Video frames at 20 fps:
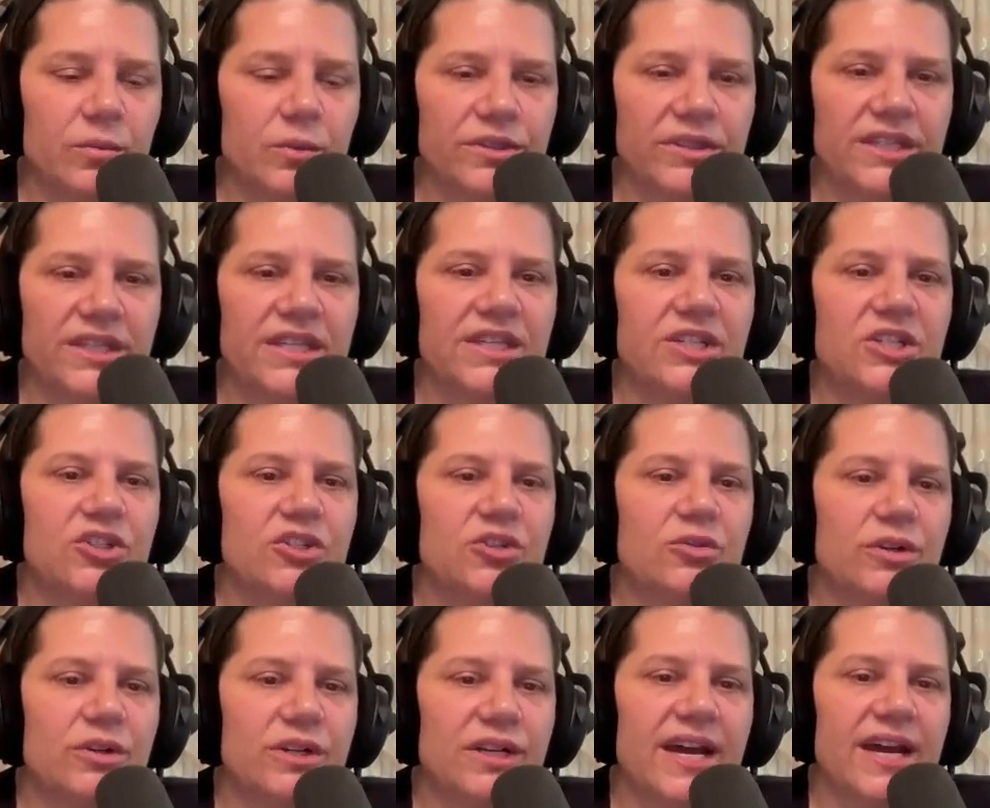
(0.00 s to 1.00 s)
will teach
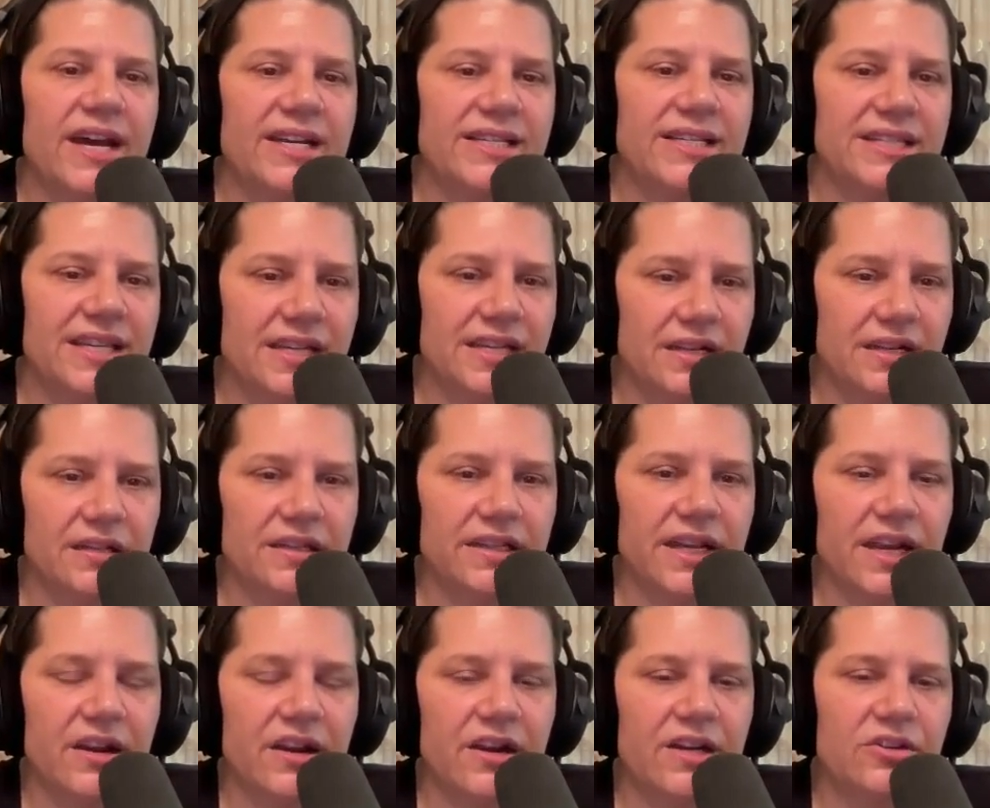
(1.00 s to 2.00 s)
you on how to stay
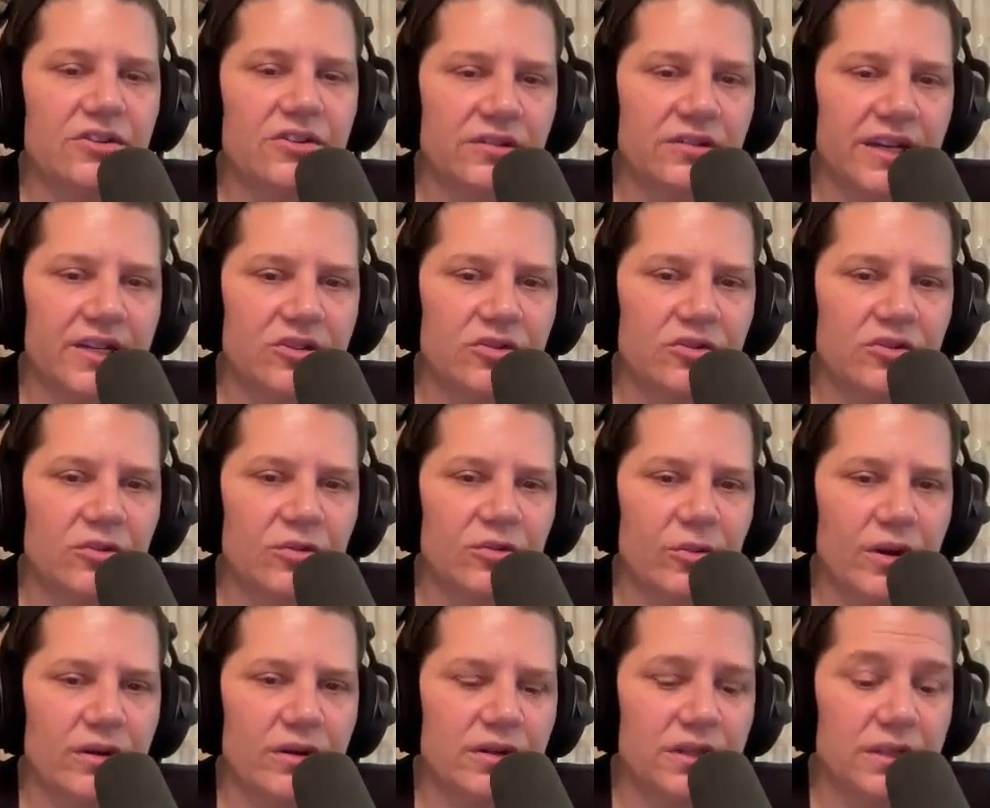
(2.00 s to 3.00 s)
clear in your light truth
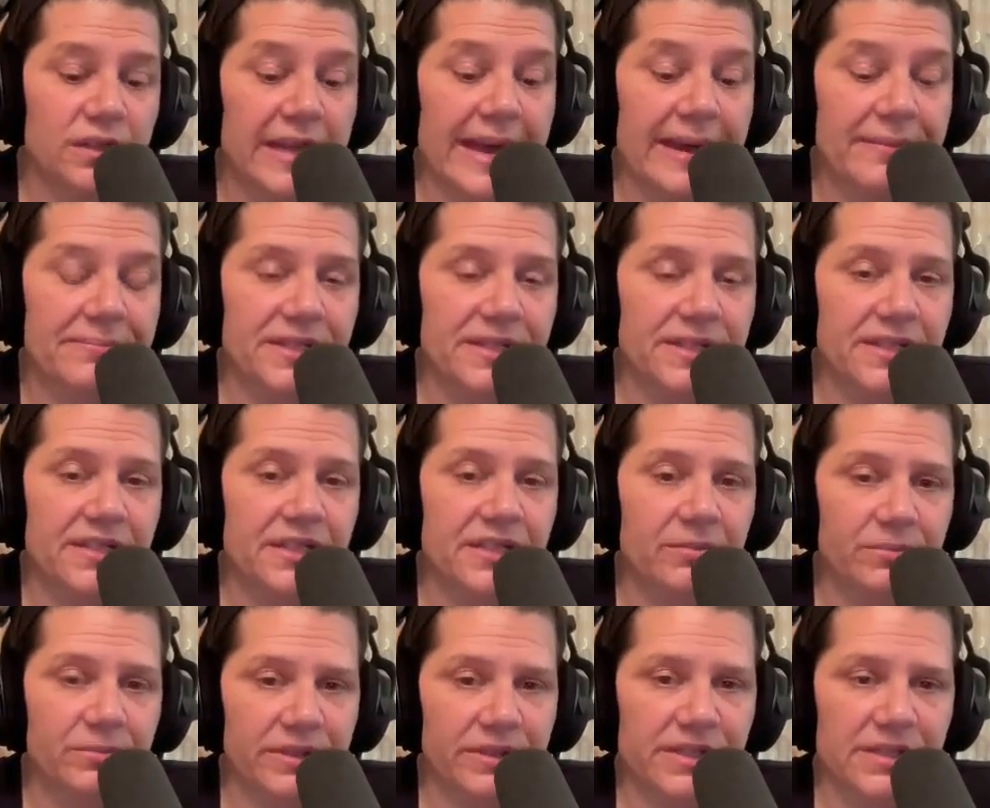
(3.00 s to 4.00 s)
without collapsing
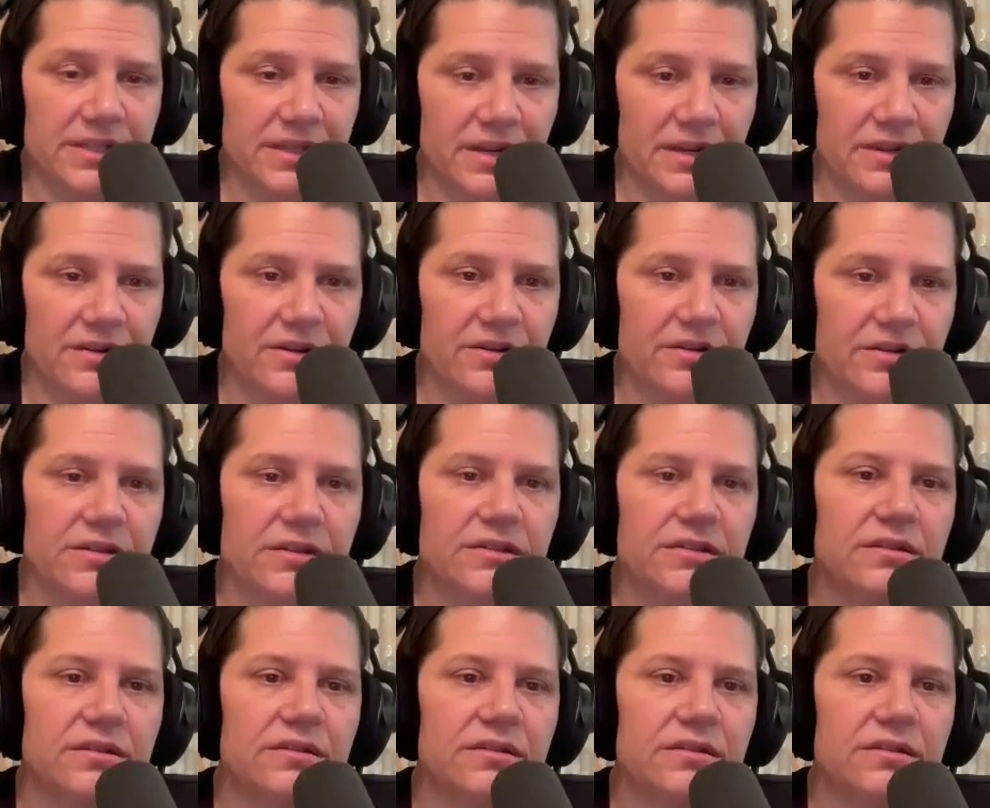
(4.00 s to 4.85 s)
to please others.